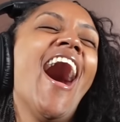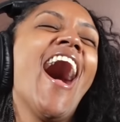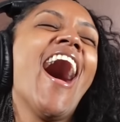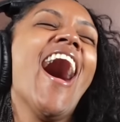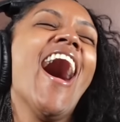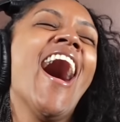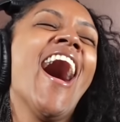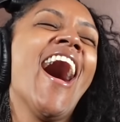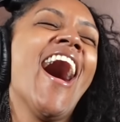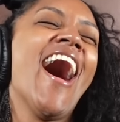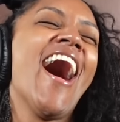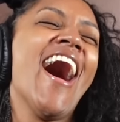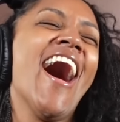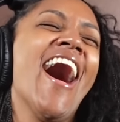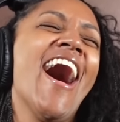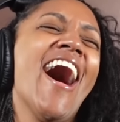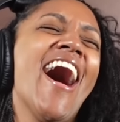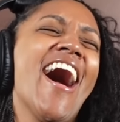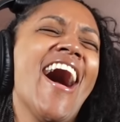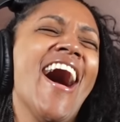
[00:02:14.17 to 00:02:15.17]
I'm
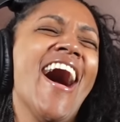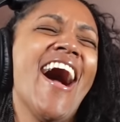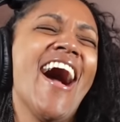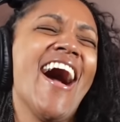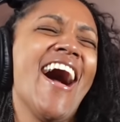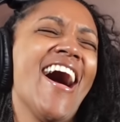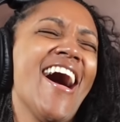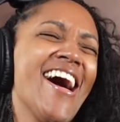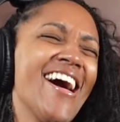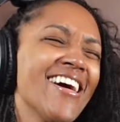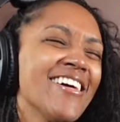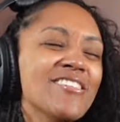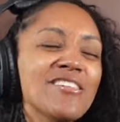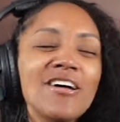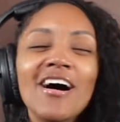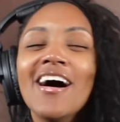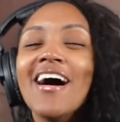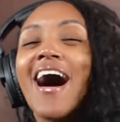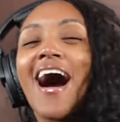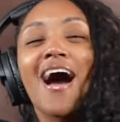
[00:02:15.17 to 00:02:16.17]

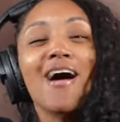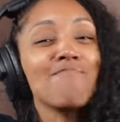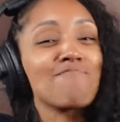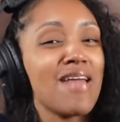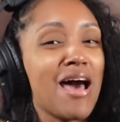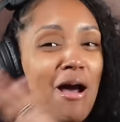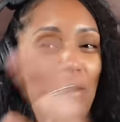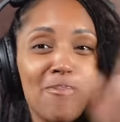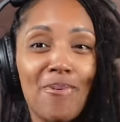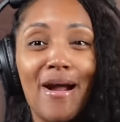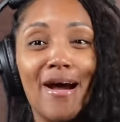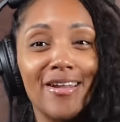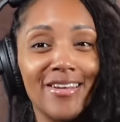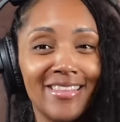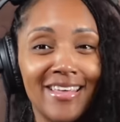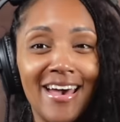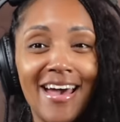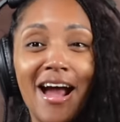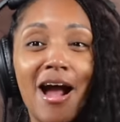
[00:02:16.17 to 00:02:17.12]
not proud of that.